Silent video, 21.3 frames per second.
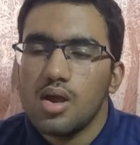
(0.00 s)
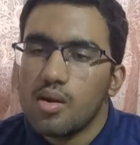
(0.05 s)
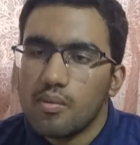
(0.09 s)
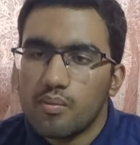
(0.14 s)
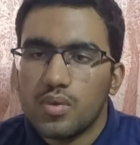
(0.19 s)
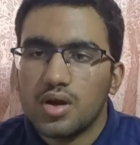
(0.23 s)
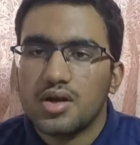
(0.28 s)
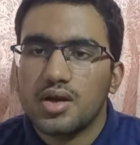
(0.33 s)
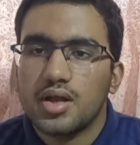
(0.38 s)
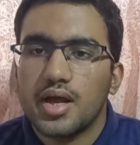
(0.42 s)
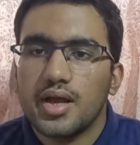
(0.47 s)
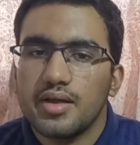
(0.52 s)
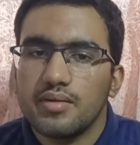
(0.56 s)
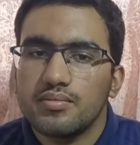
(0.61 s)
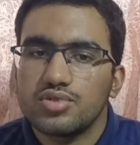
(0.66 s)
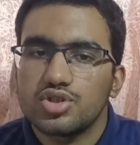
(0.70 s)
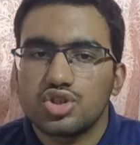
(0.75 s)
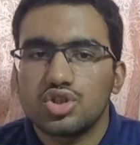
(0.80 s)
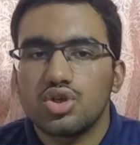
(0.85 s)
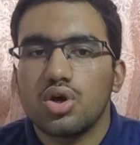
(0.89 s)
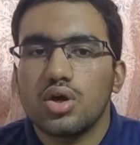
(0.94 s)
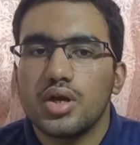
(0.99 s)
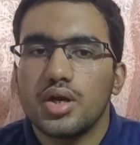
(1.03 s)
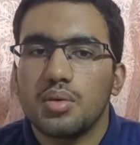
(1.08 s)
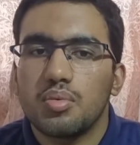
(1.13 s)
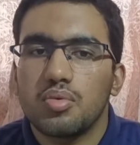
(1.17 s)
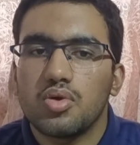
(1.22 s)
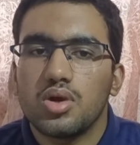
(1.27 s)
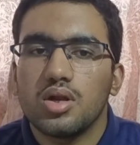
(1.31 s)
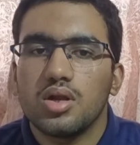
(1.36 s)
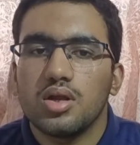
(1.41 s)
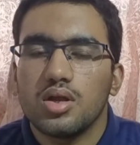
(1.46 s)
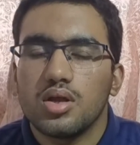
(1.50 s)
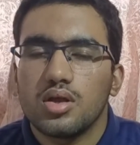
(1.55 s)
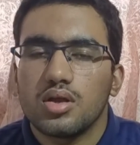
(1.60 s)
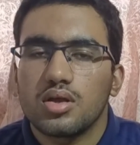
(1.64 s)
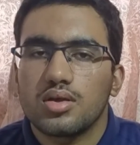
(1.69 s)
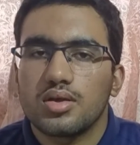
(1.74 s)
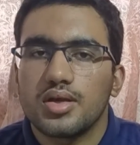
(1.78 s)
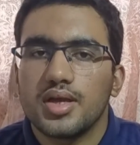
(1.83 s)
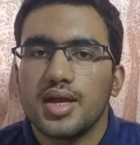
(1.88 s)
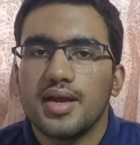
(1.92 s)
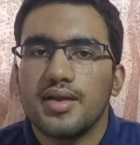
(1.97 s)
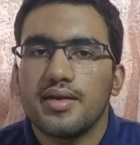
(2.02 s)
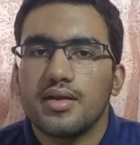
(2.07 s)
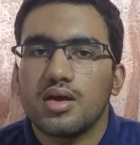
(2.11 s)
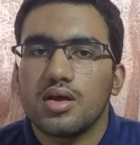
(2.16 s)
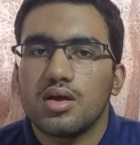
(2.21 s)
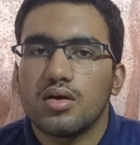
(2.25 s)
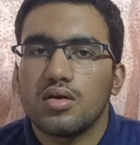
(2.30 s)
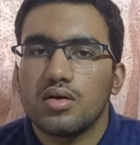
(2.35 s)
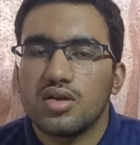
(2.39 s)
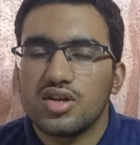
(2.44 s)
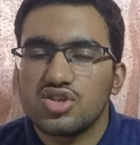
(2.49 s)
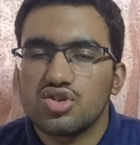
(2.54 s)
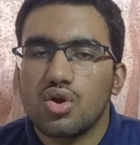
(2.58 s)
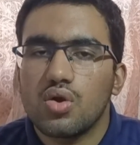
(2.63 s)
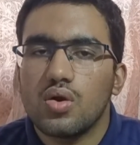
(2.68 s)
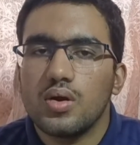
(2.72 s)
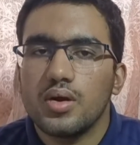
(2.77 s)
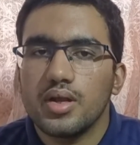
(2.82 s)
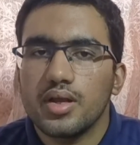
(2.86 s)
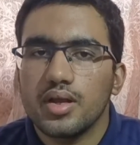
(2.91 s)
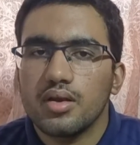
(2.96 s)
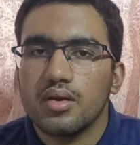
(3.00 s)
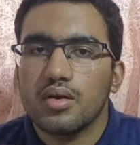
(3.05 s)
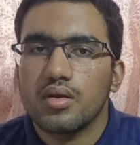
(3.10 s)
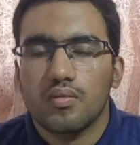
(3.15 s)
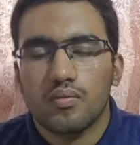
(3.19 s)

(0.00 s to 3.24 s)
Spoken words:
but I am sure it will get resolved in